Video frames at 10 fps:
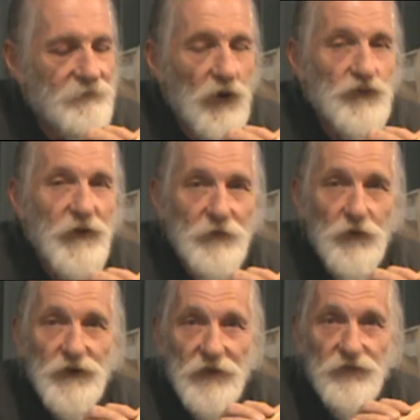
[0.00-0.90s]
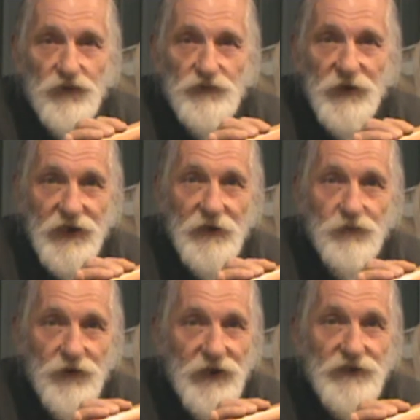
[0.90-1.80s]
Most people, when they first pick
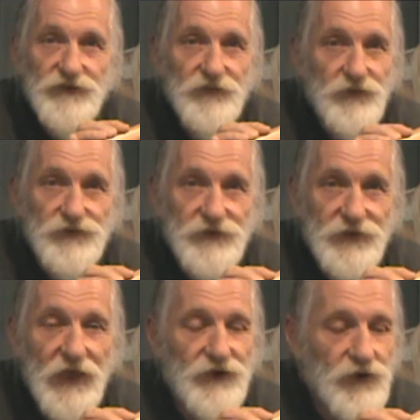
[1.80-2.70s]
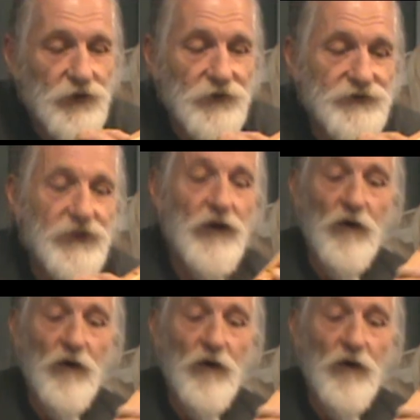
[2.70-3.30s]
up one, that's the first thing they do is they